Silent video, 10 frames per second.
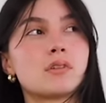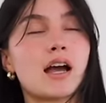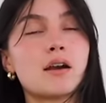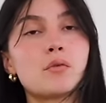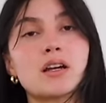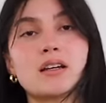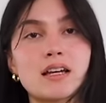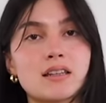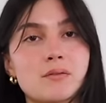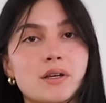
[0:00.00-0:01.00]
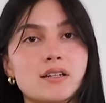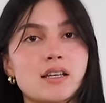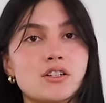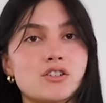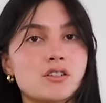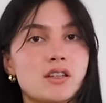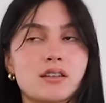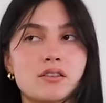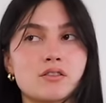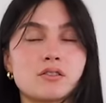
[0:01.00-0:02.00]
I kind of want to collect them because I just
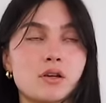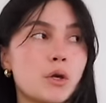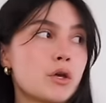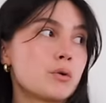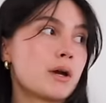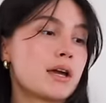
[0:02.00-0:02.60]
think that they're so cute.